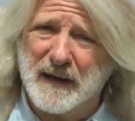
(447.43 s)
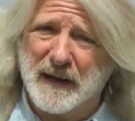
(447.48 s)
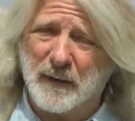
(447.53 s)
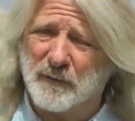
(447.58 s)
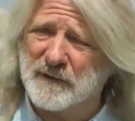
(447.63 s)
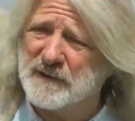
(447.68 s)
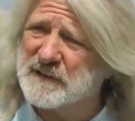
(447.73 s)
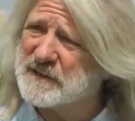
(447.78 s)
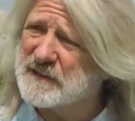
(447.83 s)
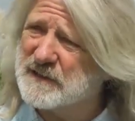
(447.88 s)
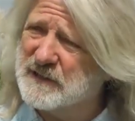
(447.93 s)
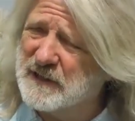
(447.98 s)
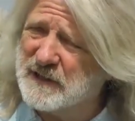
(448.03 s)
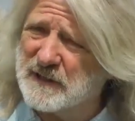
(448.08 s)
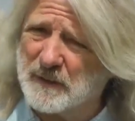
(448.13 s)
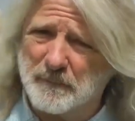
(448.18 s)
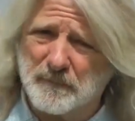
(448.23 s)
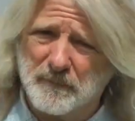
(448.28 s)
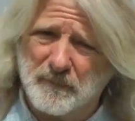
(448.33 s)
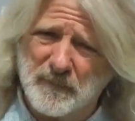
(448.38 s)
And we just
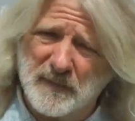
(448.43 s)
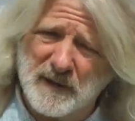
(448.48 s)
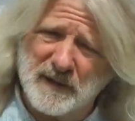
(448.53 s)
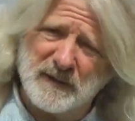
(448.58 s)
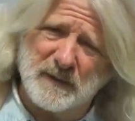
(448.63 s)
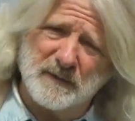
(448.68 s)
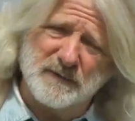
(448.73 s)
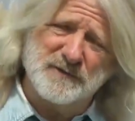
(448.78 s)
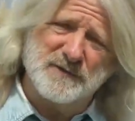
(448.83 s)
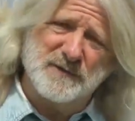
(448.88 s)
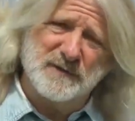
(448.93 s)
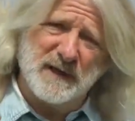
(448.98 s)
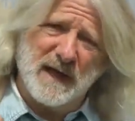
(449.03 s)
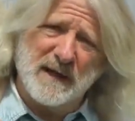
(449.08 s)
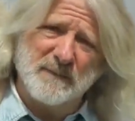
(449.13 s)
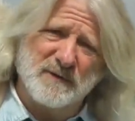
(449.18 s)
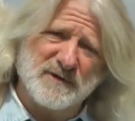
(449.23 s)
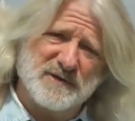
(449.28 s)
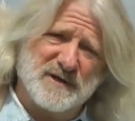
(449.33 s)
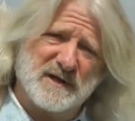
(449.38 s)
need to, in the
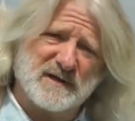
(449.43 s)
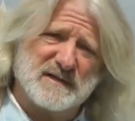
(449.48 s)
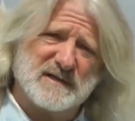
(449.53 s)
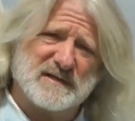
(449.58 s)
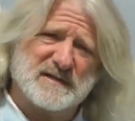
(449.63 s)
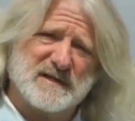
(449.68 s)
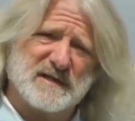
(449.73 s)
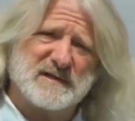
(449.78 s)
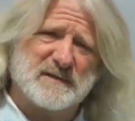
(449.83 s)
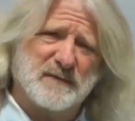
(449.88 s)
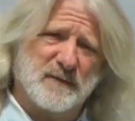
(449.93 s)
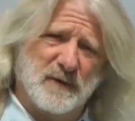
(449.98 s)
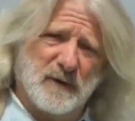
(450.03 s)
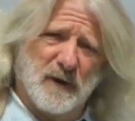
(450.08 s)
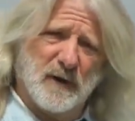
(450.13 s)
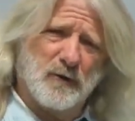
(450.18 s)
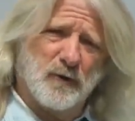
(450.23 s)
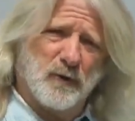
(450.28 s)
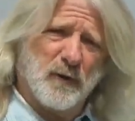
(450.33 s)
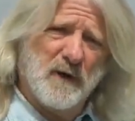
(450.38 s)
name of Jesus, just
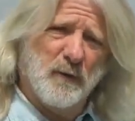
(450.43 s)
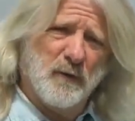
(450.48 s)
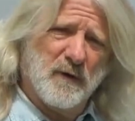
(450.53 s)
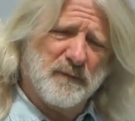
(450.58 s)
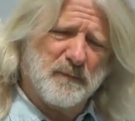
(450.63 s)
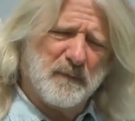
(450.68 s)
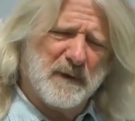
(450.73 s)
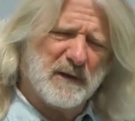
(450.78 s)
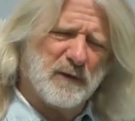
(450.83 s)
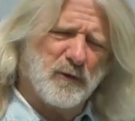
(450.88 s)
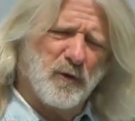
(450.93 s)
agree with me.